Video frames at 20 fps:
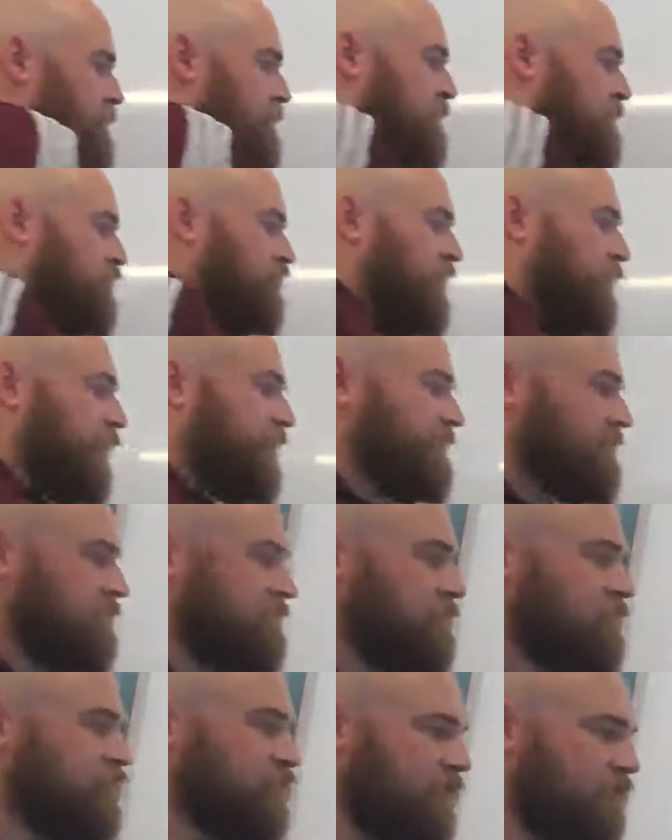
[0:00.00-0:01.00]
so
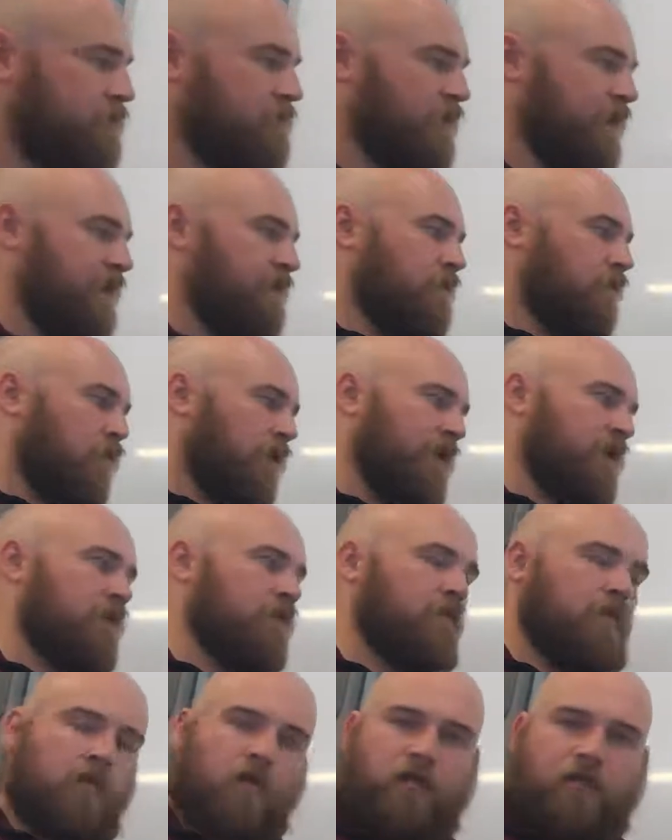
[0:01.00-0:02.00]
it's something
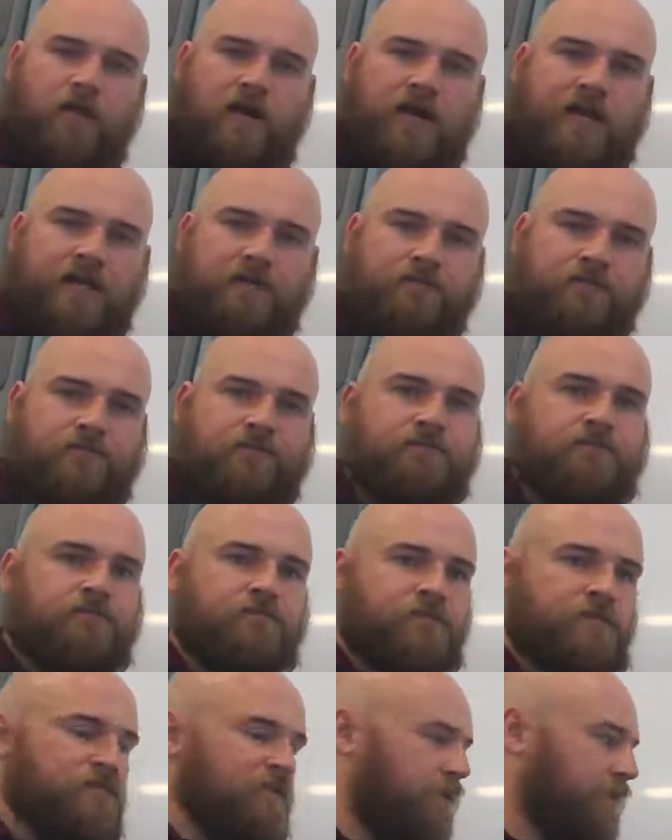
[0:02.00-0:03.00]
oil chloride.
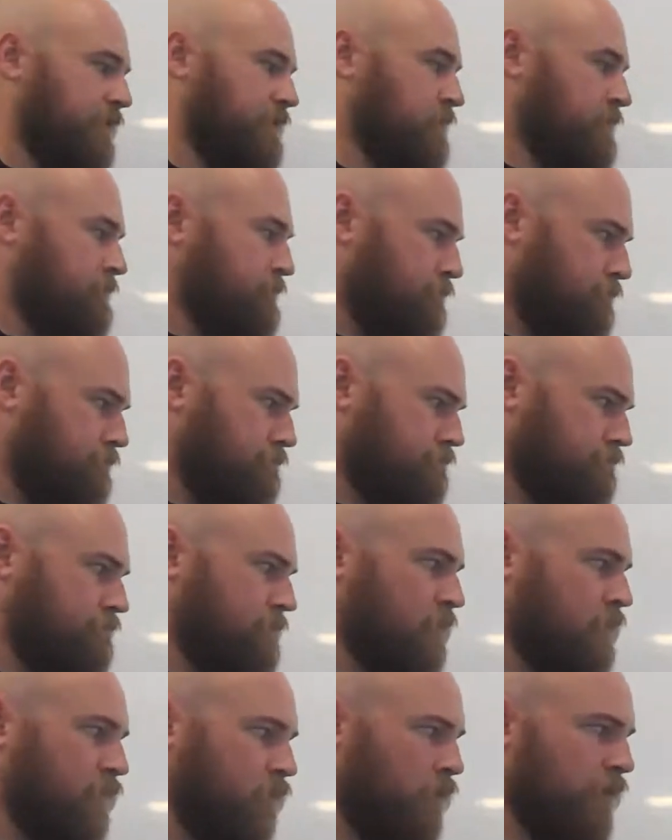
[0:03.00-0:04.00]
So it's
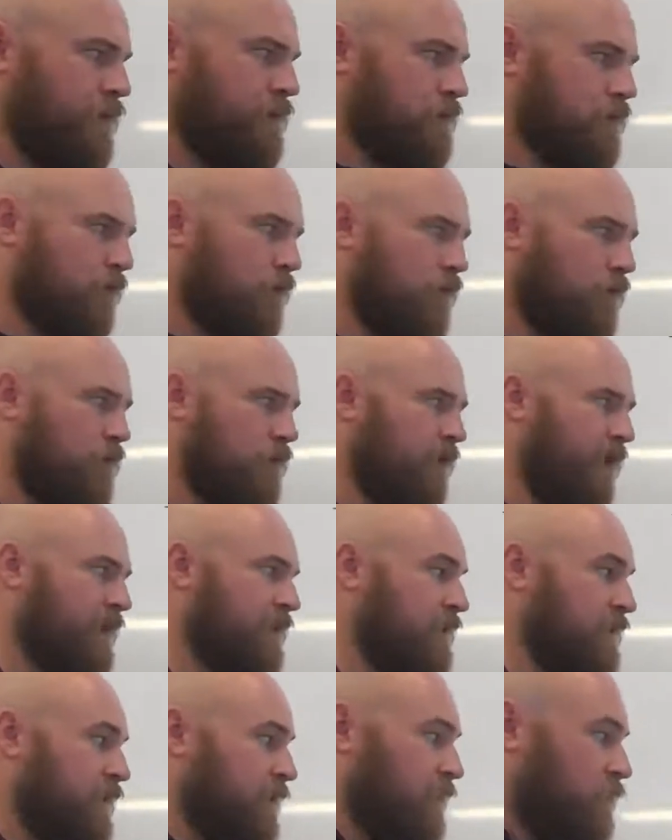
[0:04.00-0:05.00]
oil
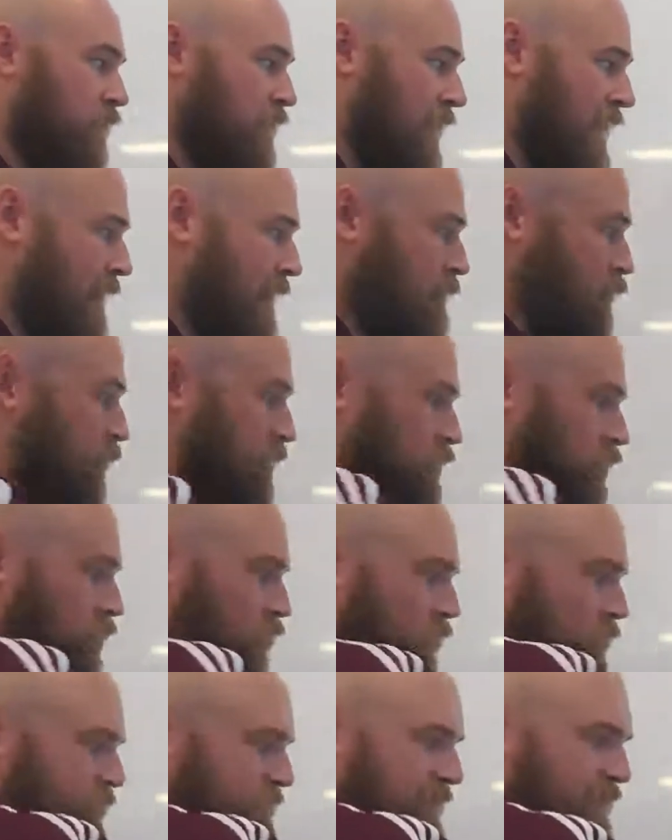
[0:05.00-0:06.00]
chloride. Well,
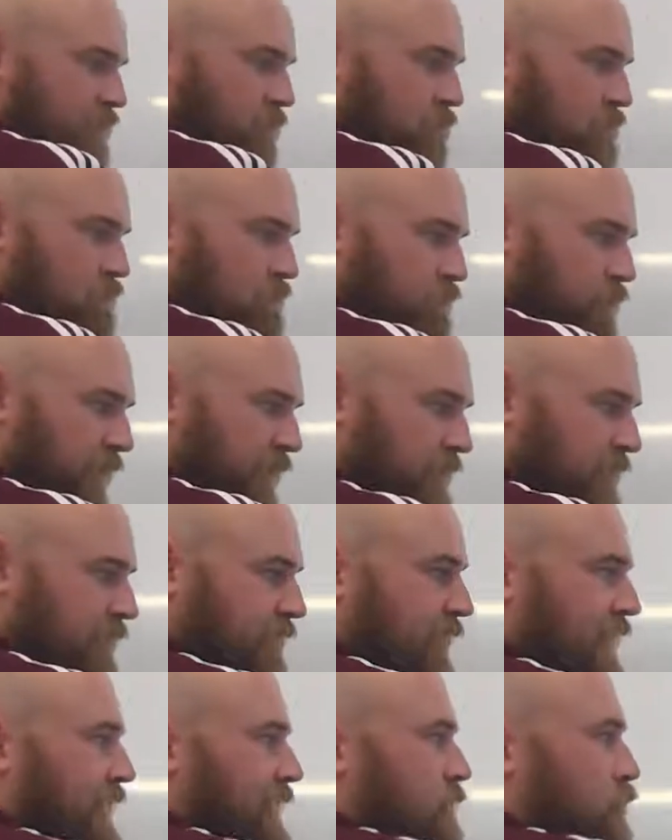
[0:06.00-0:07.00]
what does this bit
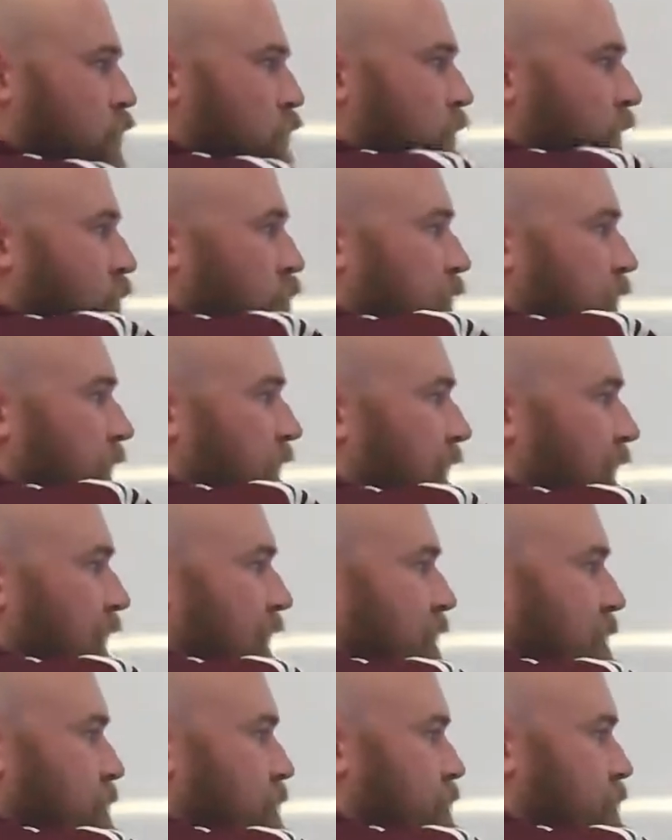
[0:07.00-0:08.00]
going to equal then? Well,
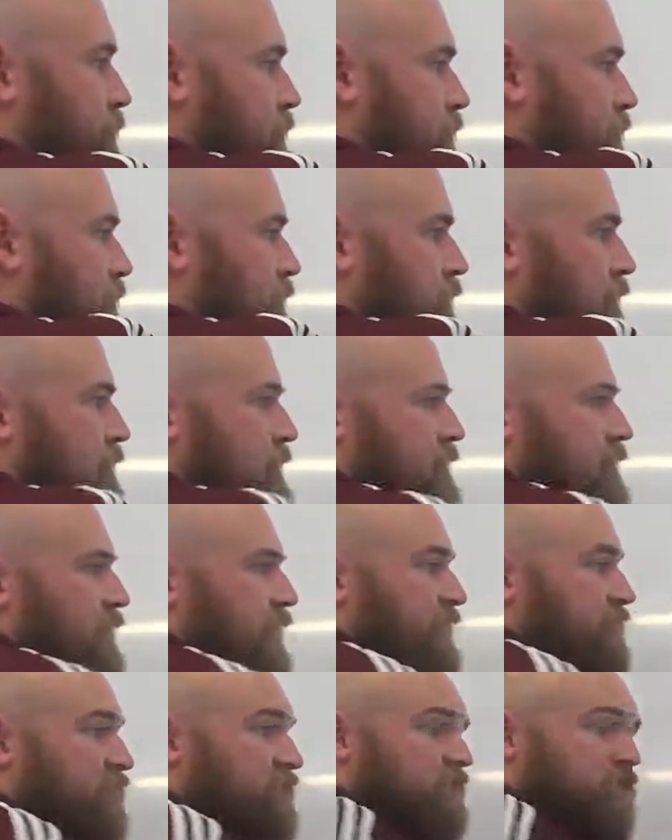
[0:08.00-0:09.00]
here
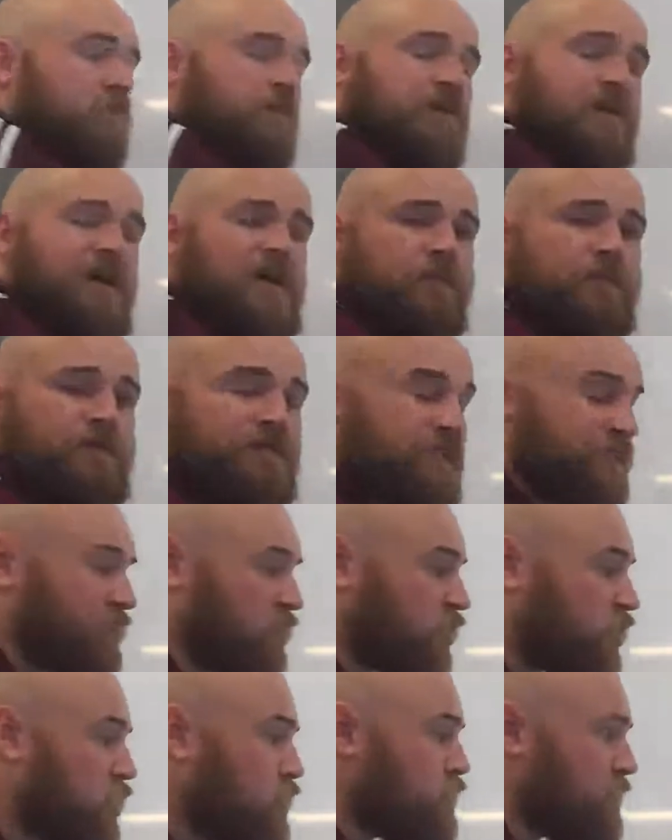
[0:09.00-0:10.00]
it's just the number of carbons. It's
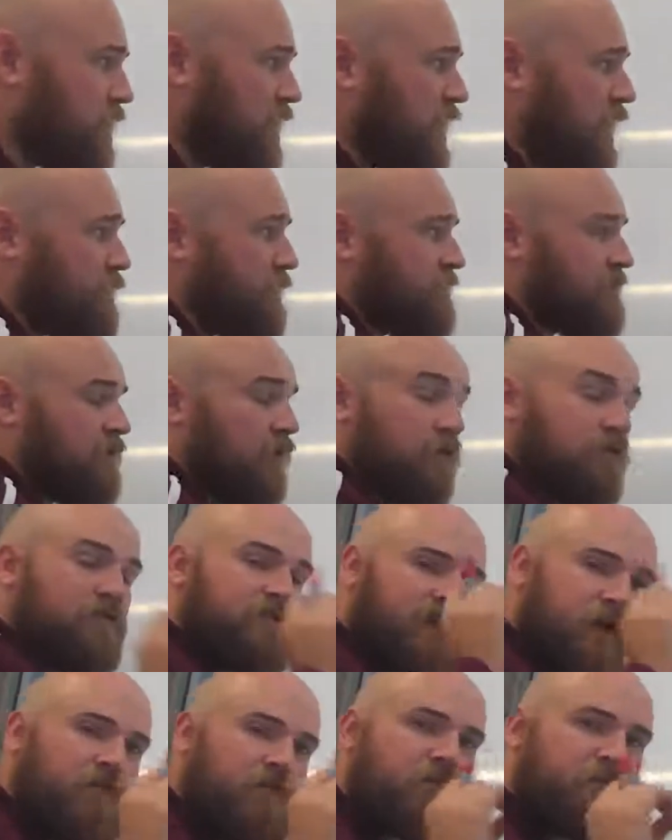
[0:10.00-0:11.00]
2 carbons
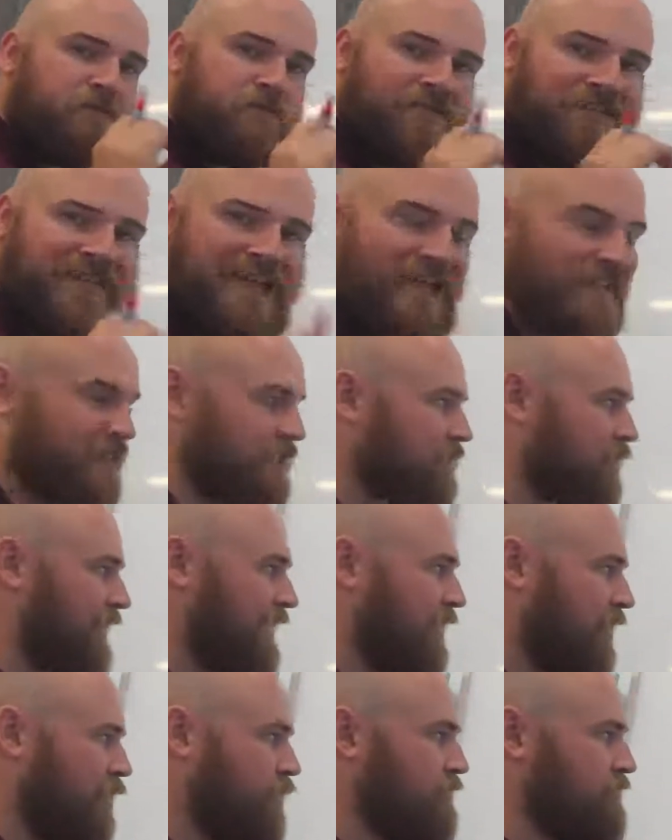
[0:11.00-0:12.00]
long. Don't forget to
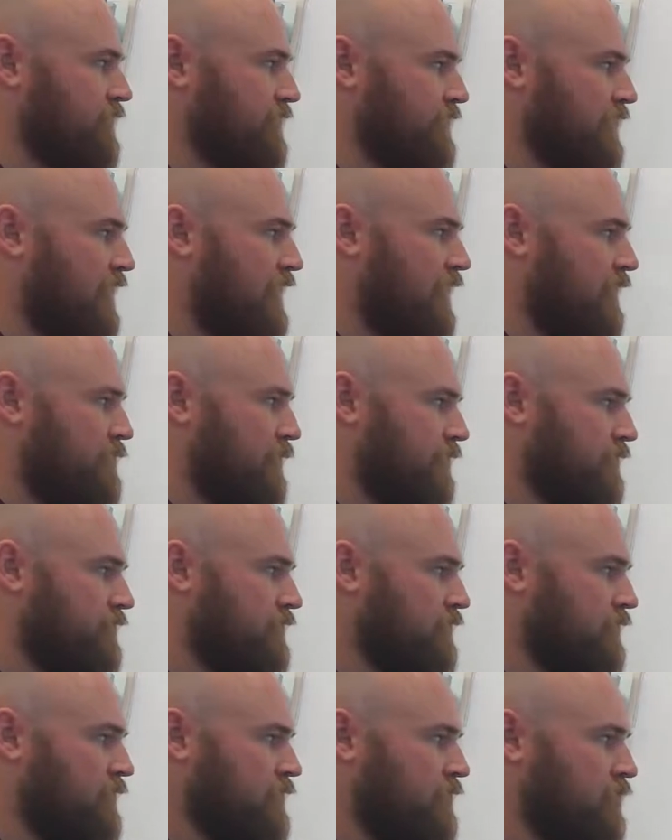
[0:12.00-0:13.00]
include the carbon,
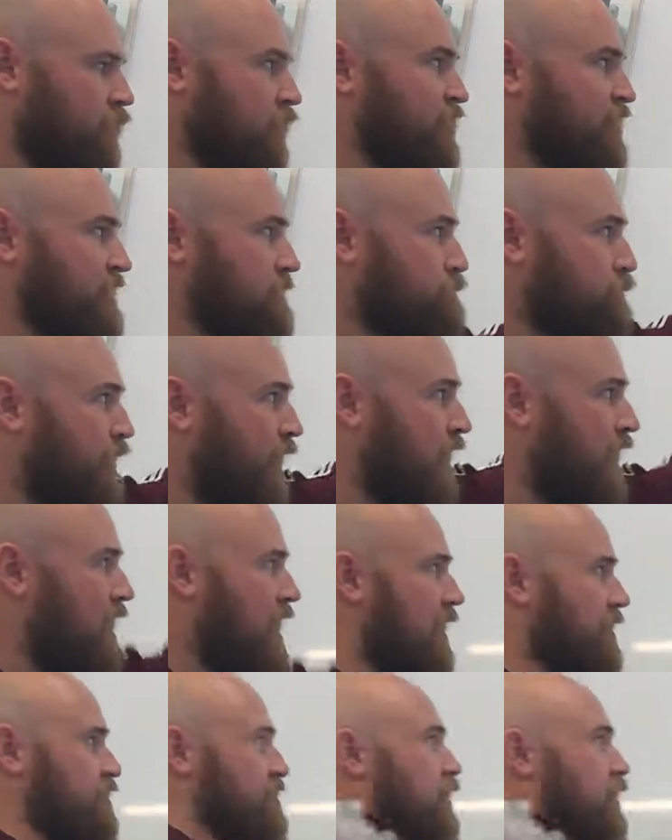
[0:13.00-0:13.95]
which is part